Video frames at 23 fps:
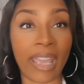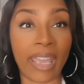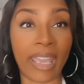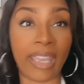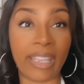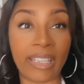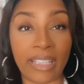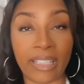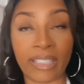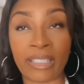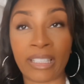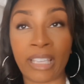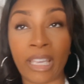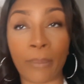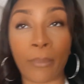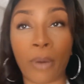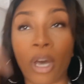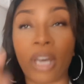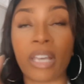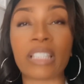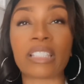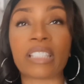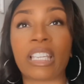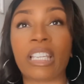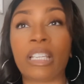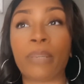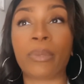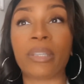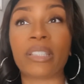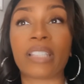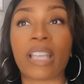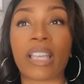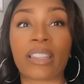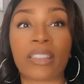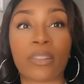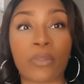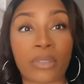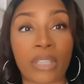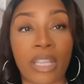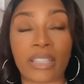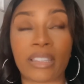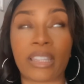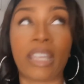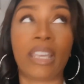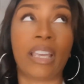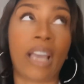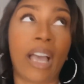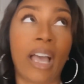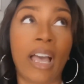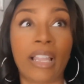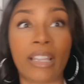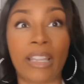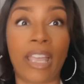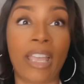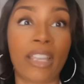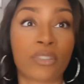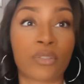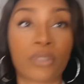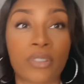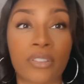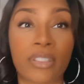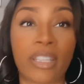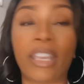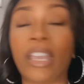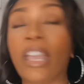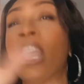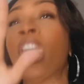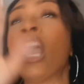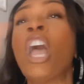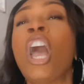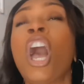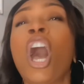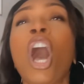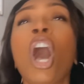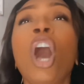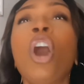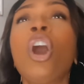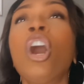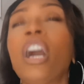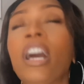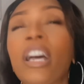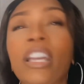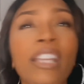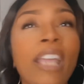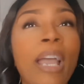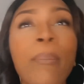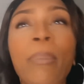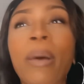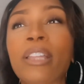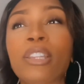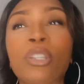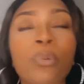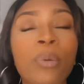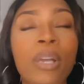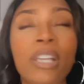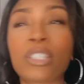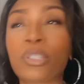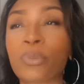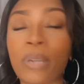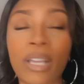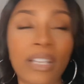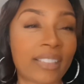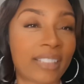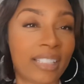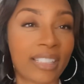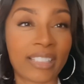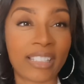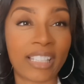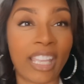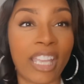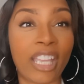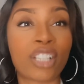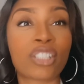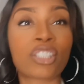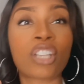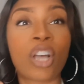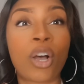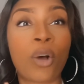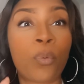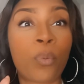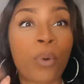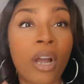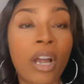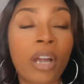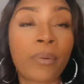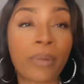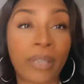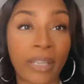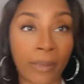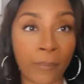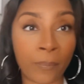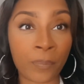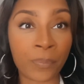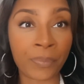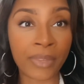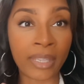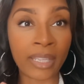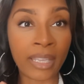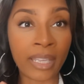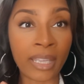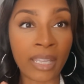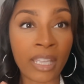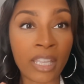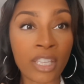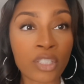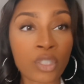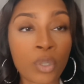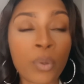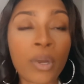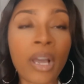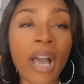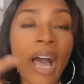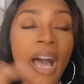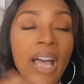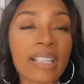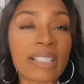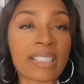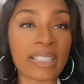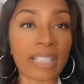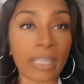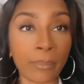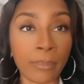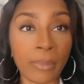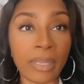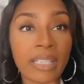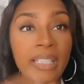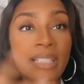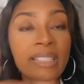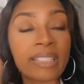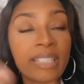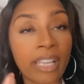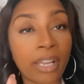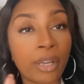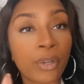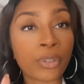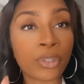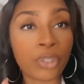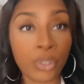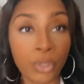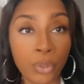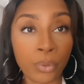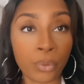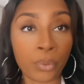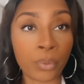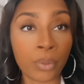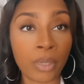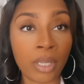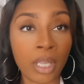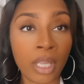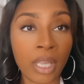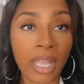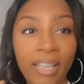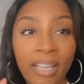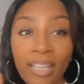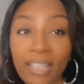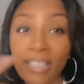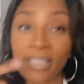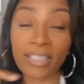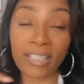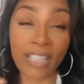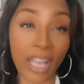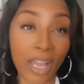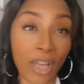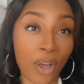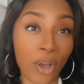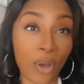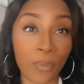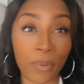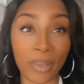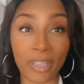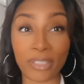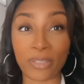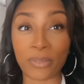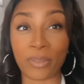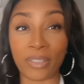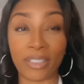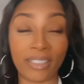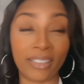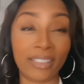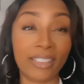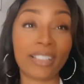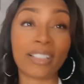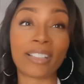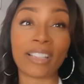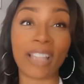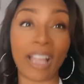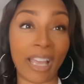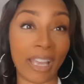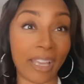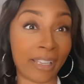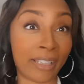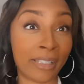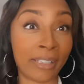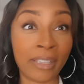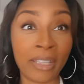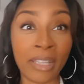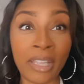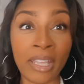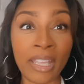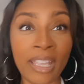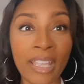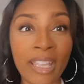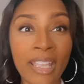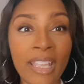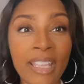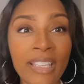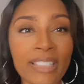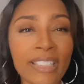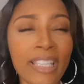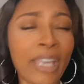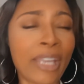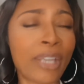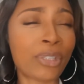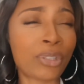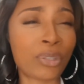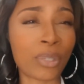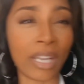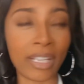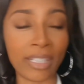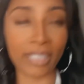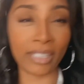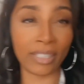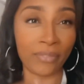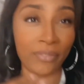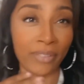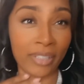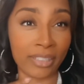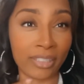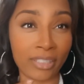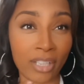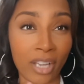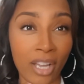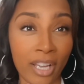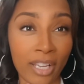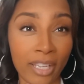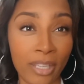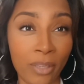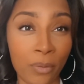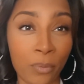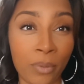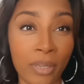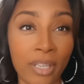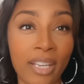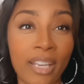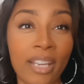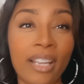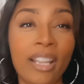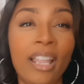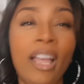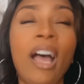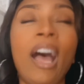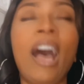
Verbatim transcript: hated him, all his enemies that was like, thank God Lazarus dead. Oh, honey, I'm about to resurrect this thing. Don't worry. So God sent me to tell you, it's not always what it look like. Satan trying to convince y'all he winning.